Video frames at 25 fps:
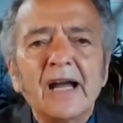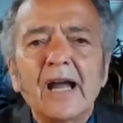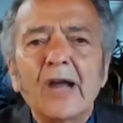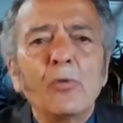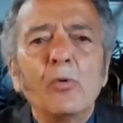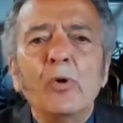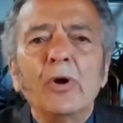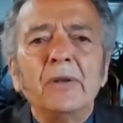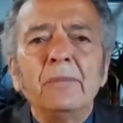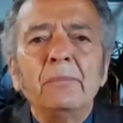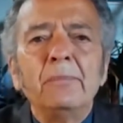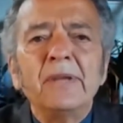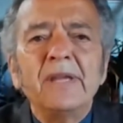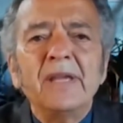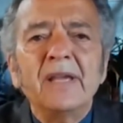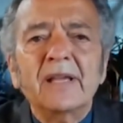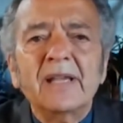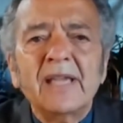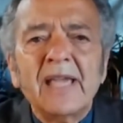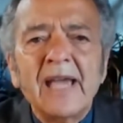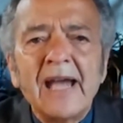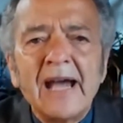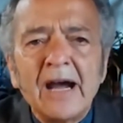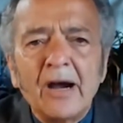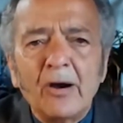I wouldn't be
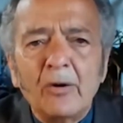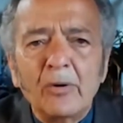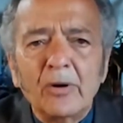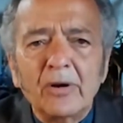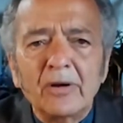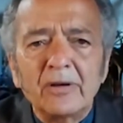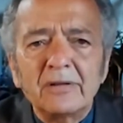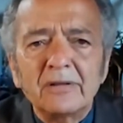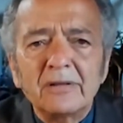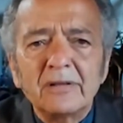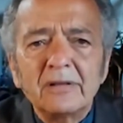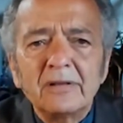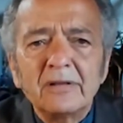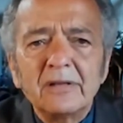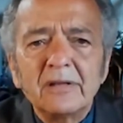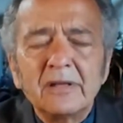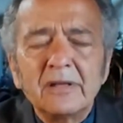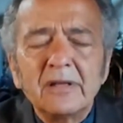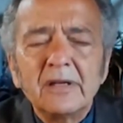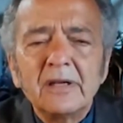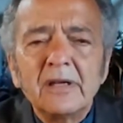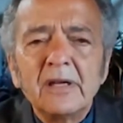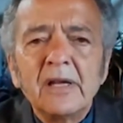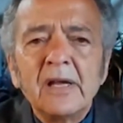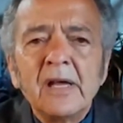a coward.
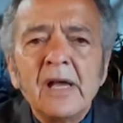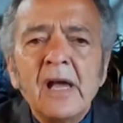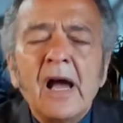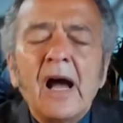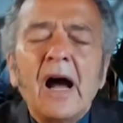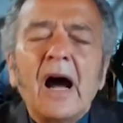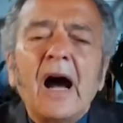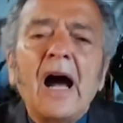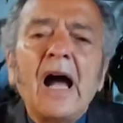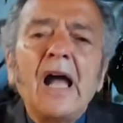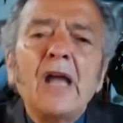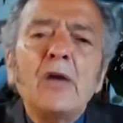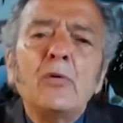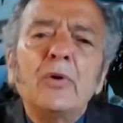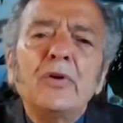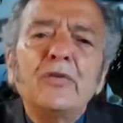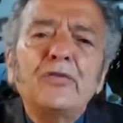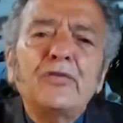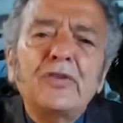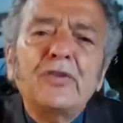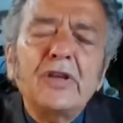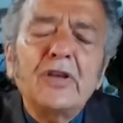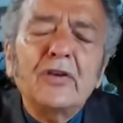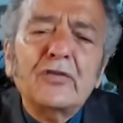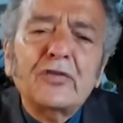I
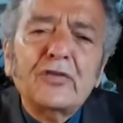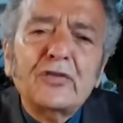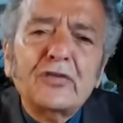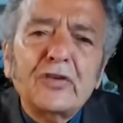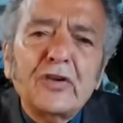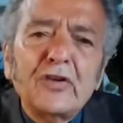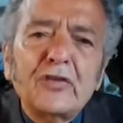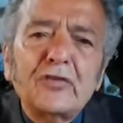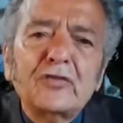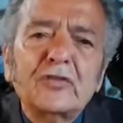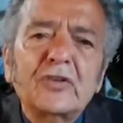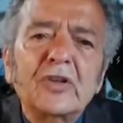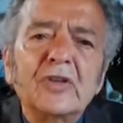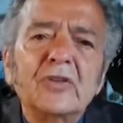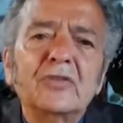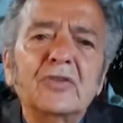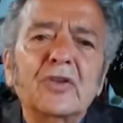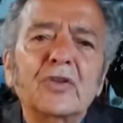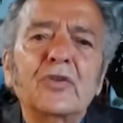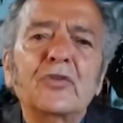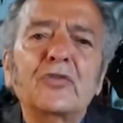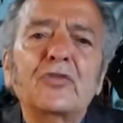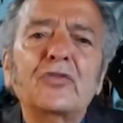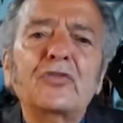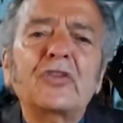was the
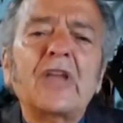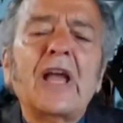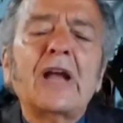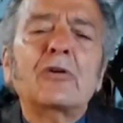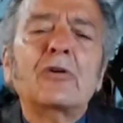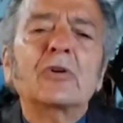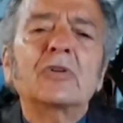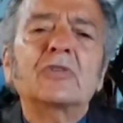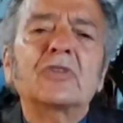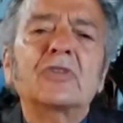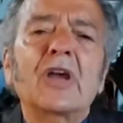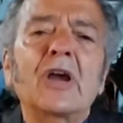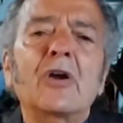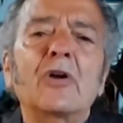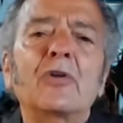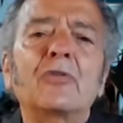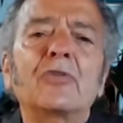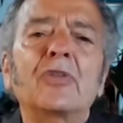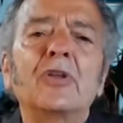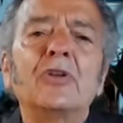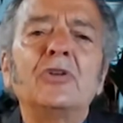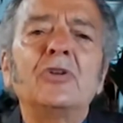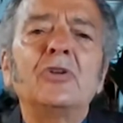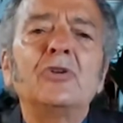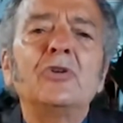assistant to the
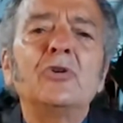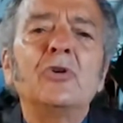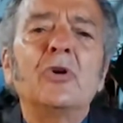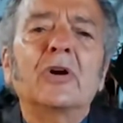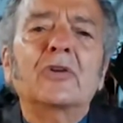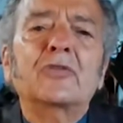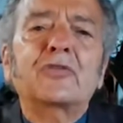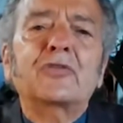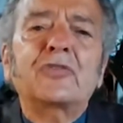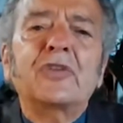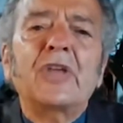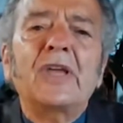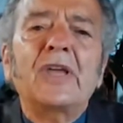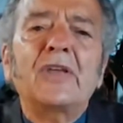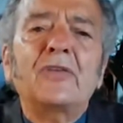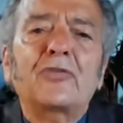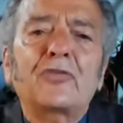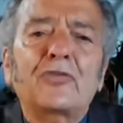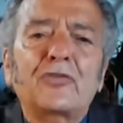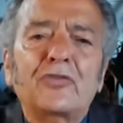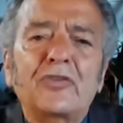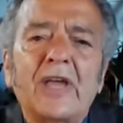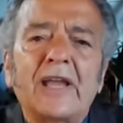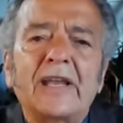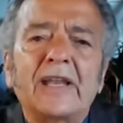secretary of the New York
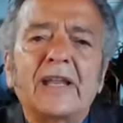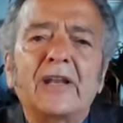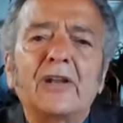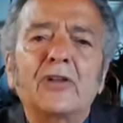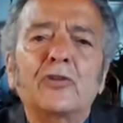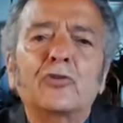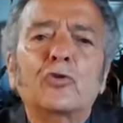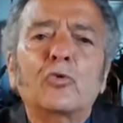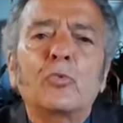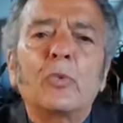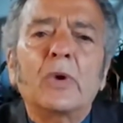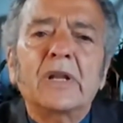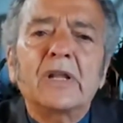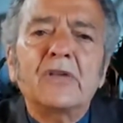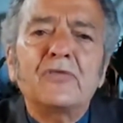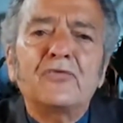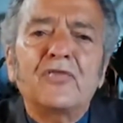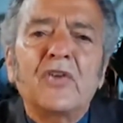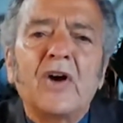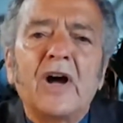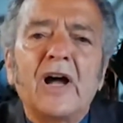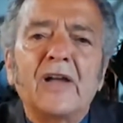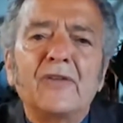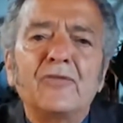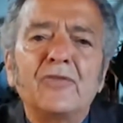State Senate at
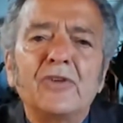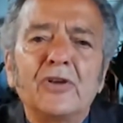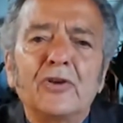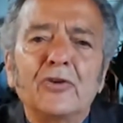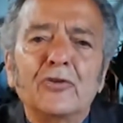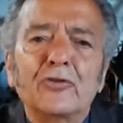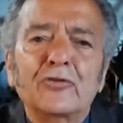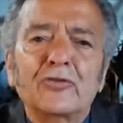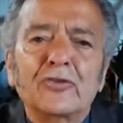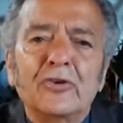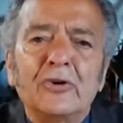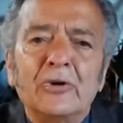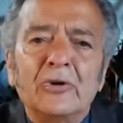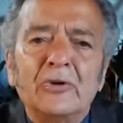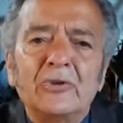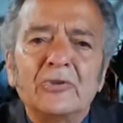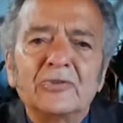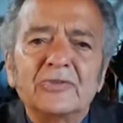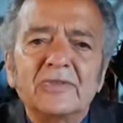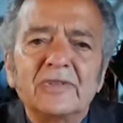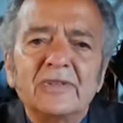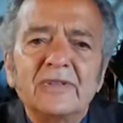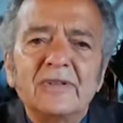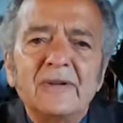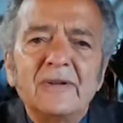25 years
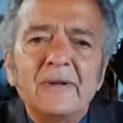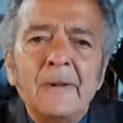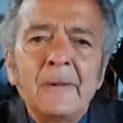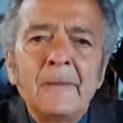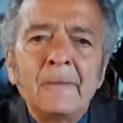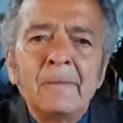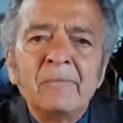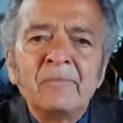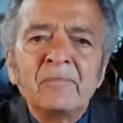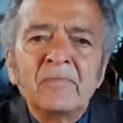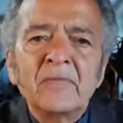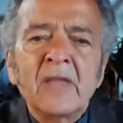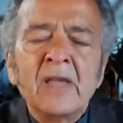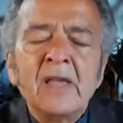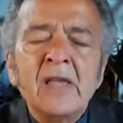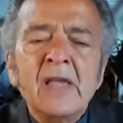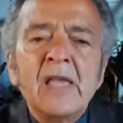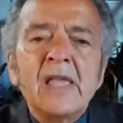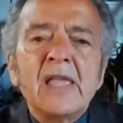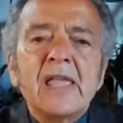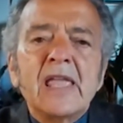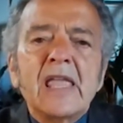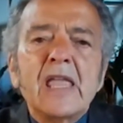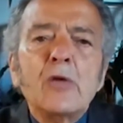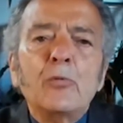old.
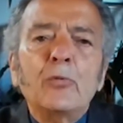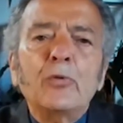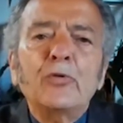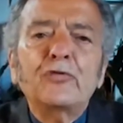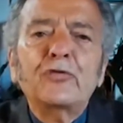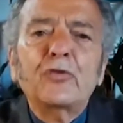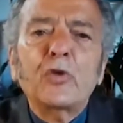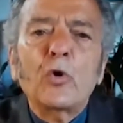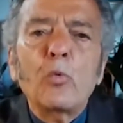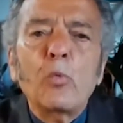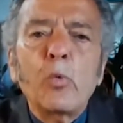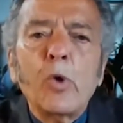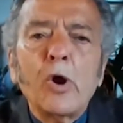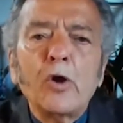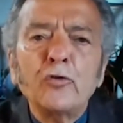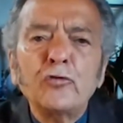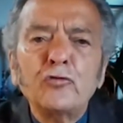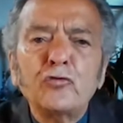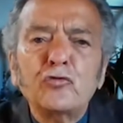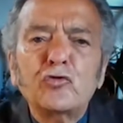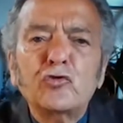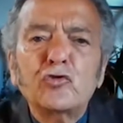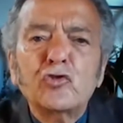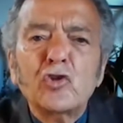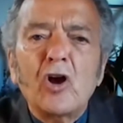It was the
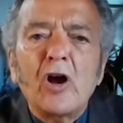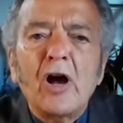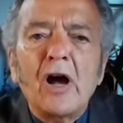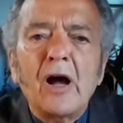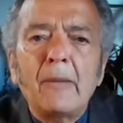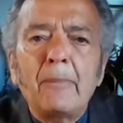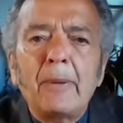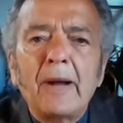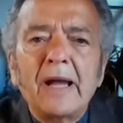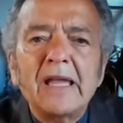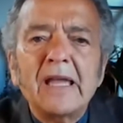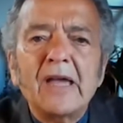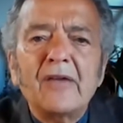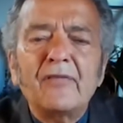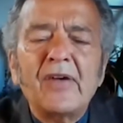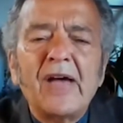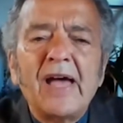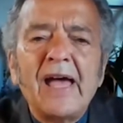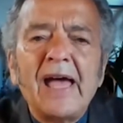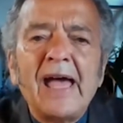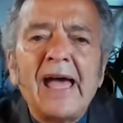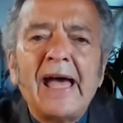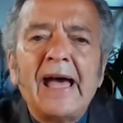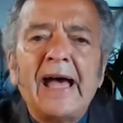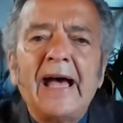worst job I ever
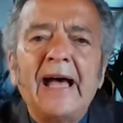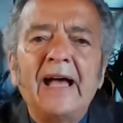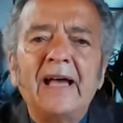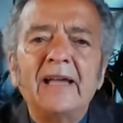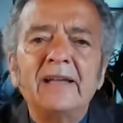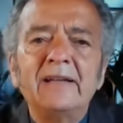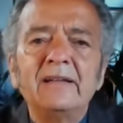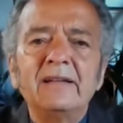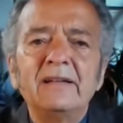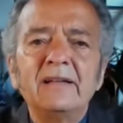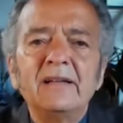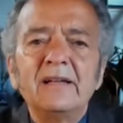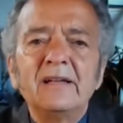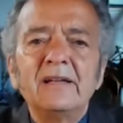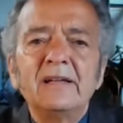had.